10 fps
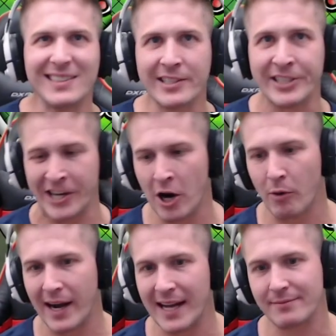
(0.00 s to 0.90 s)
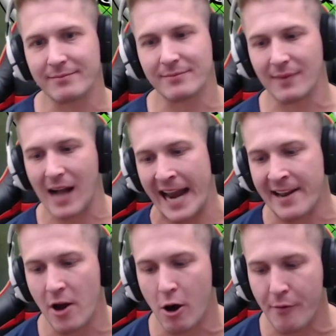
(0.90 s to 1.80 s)
You know what? I
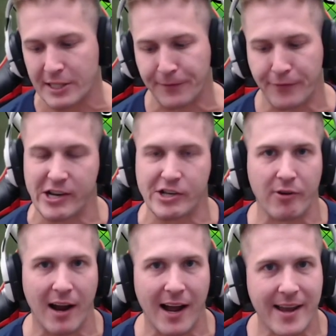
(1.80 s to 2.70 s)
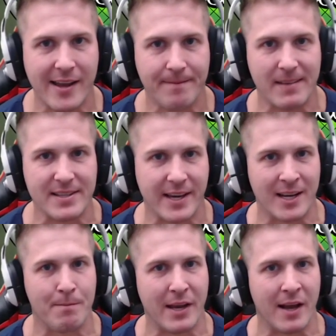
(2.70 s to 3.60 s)
know this free try is
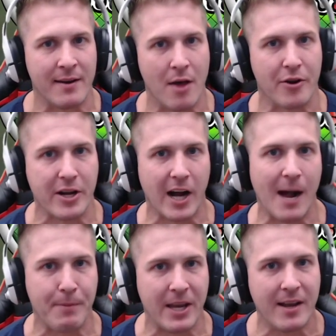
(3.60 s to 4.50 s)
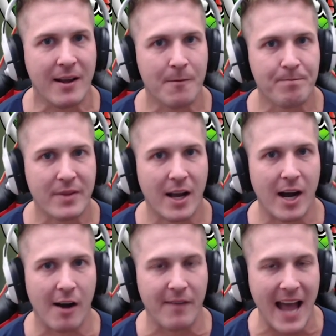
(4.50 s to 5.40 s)
gonna be another copy
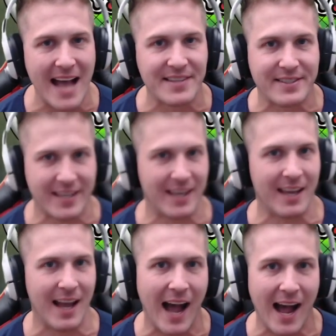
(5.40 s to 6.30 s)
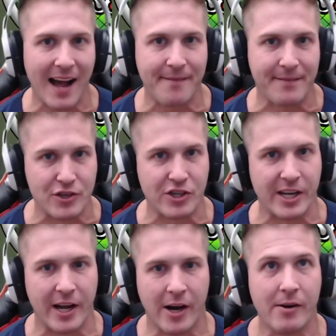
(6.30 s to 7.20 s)
of STR
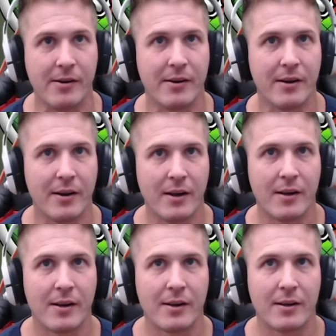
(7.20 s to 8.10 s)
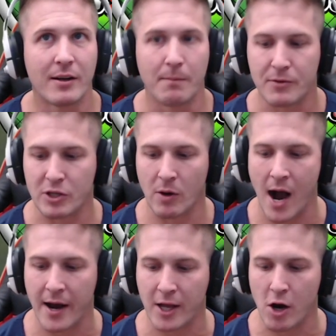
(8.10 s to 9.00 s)
Vegito. So
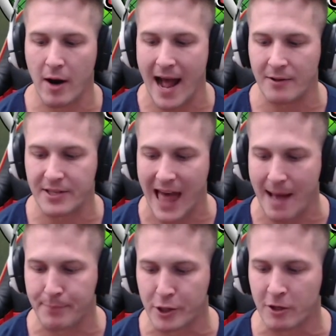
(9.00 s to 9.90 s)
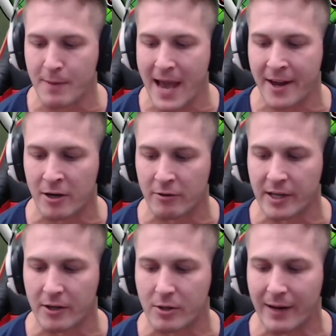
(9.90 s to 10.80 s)
I'm gonna go down to that boo banner
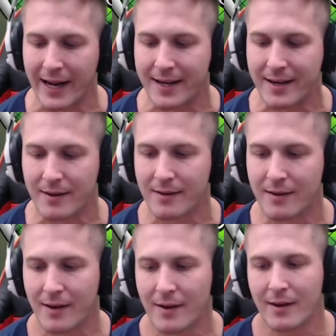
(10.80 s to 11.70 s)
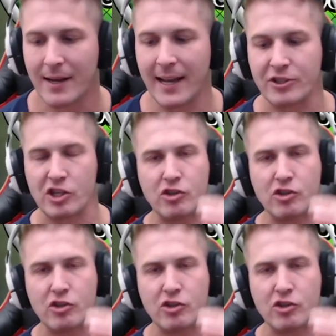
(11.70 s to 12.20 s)
real quick and just